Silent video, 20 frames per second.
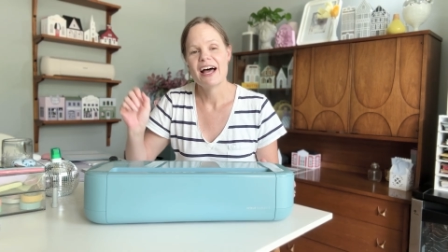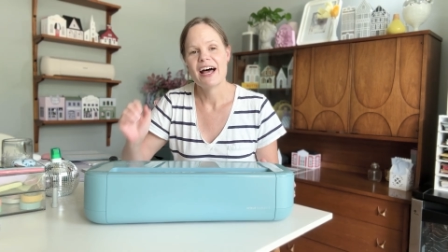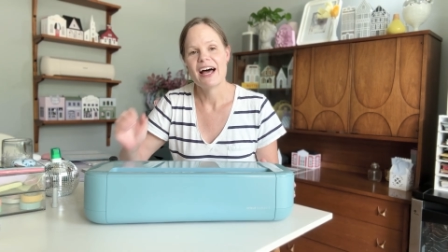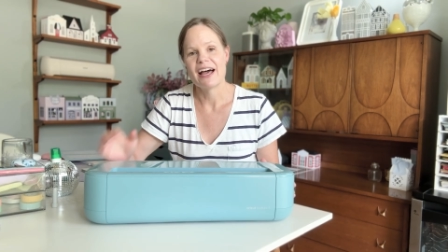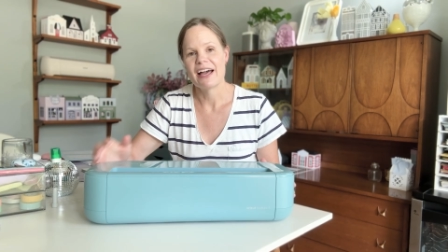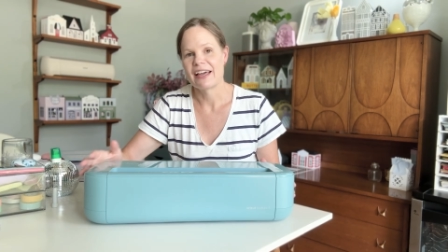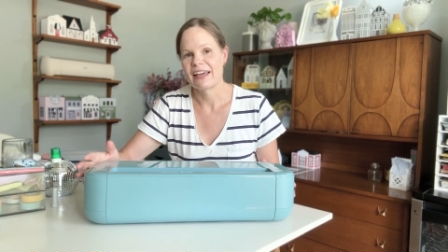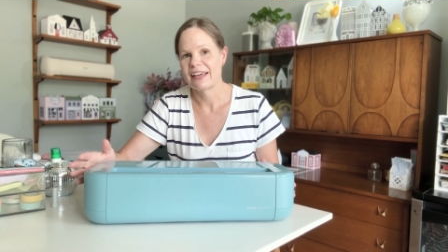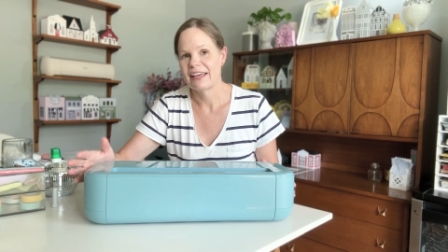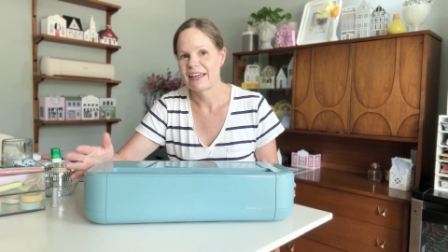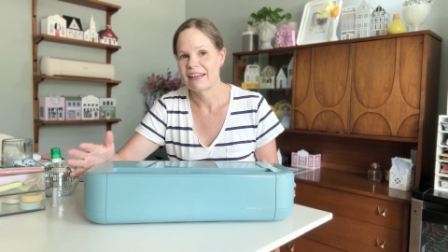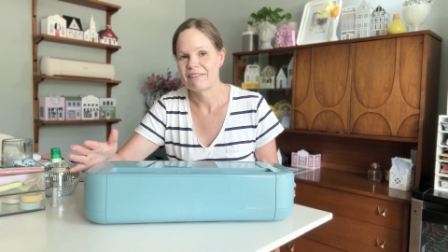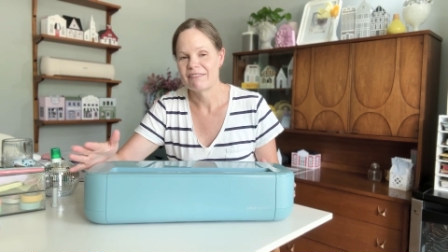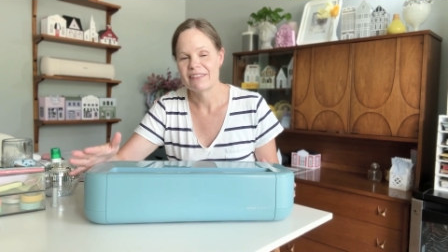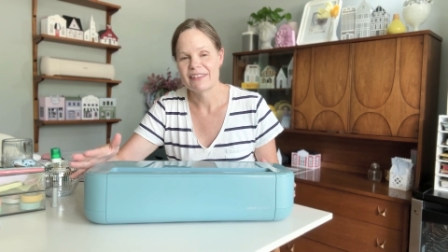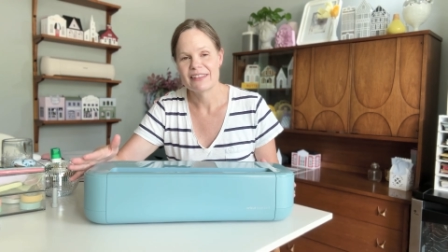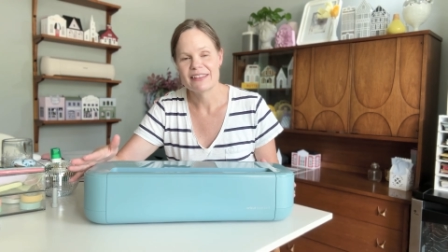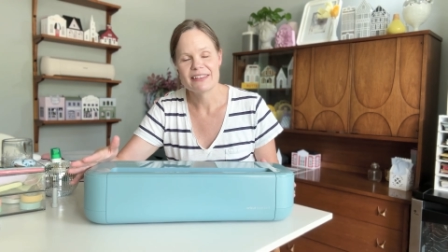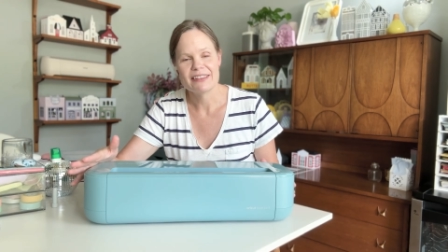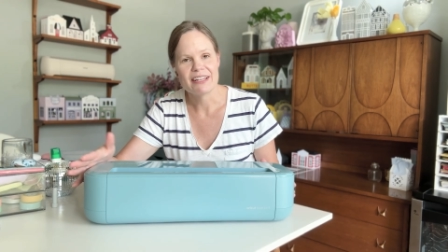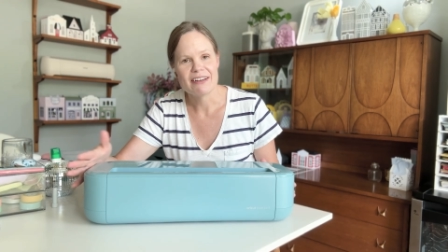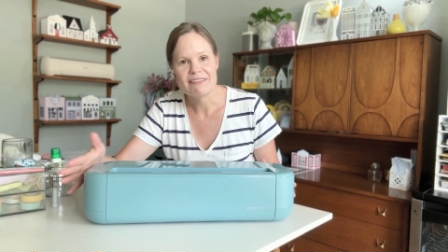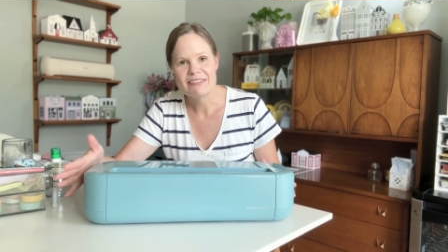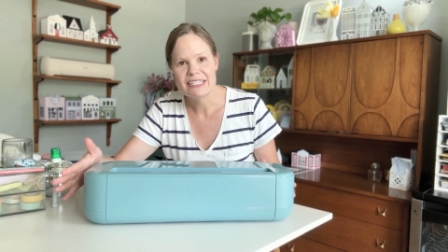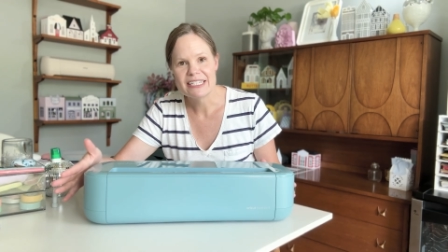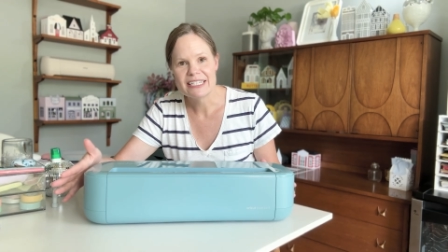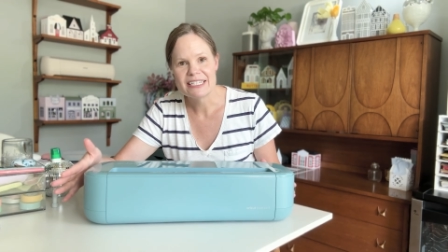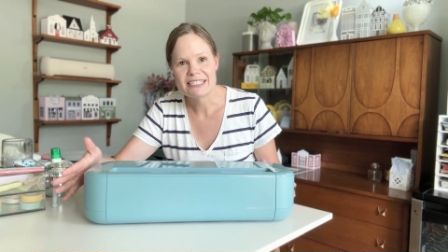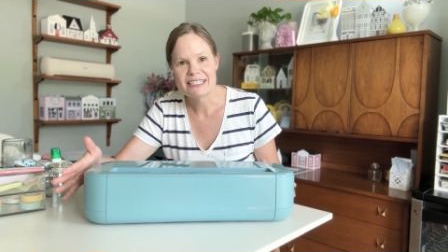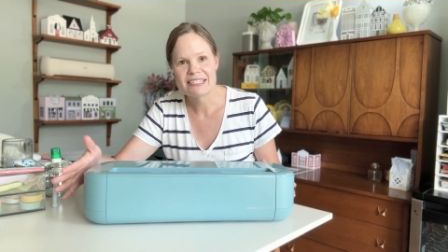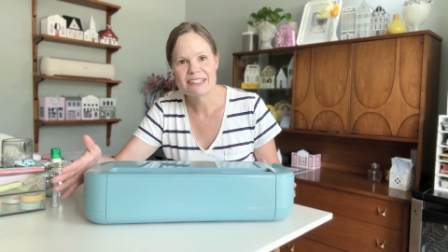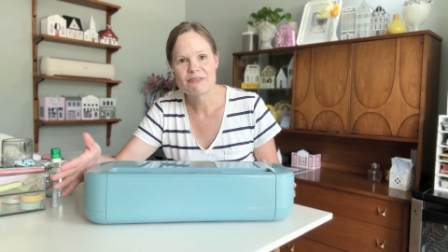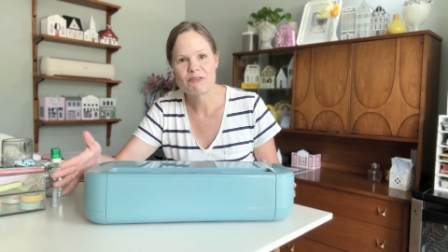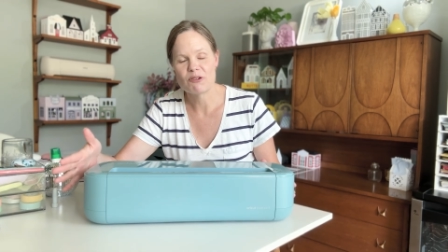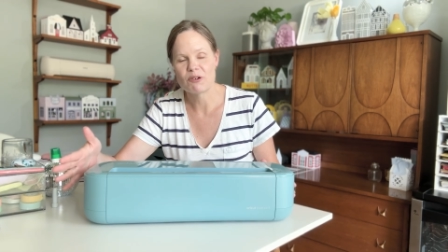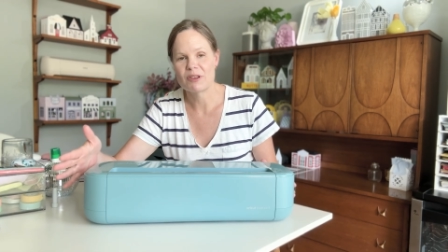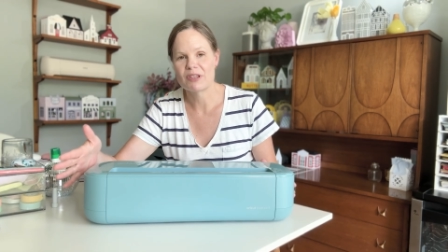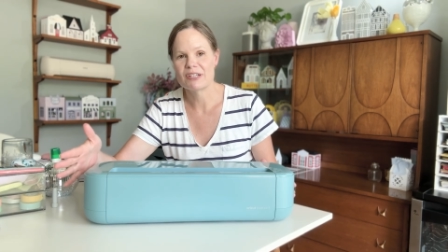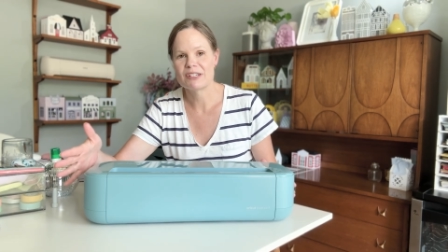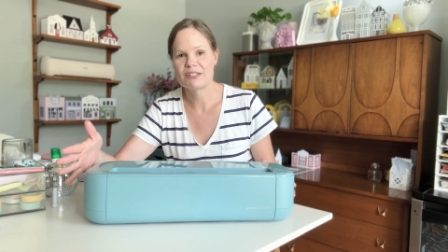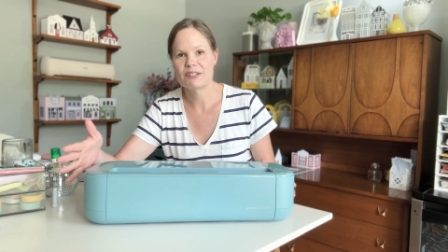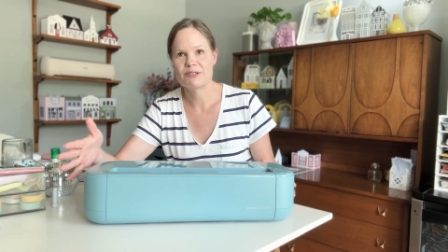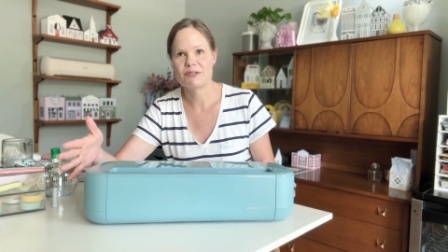I have loved it for the